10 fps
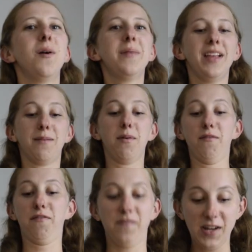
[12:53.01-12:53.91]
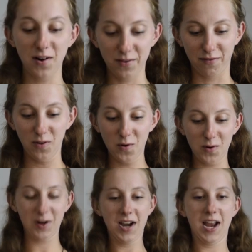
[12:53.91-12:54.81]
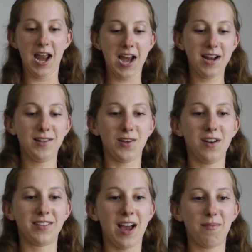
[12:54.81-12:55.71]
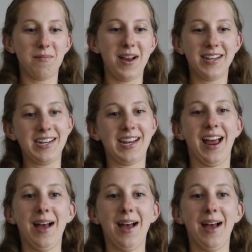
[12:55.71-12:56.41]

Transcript: want me to like put feet on the floor, hands on top of my feet?